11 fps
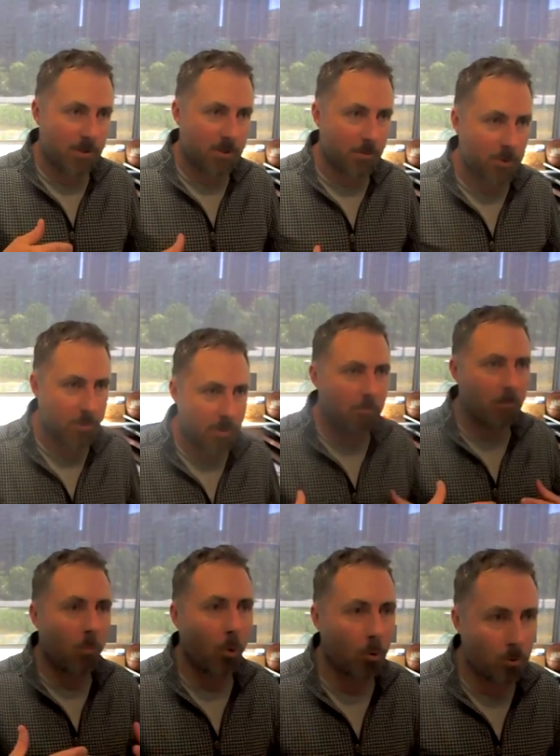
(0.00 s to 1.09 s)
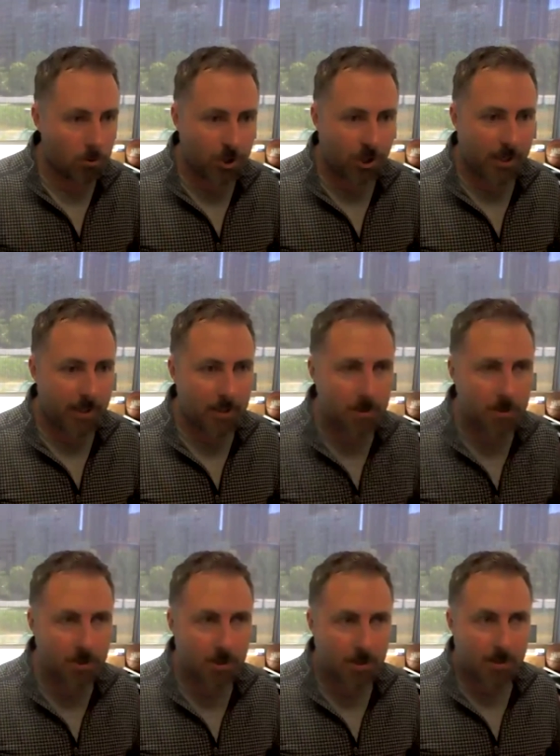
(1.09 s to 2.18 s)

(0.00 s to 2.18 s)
supposed to be a moral change,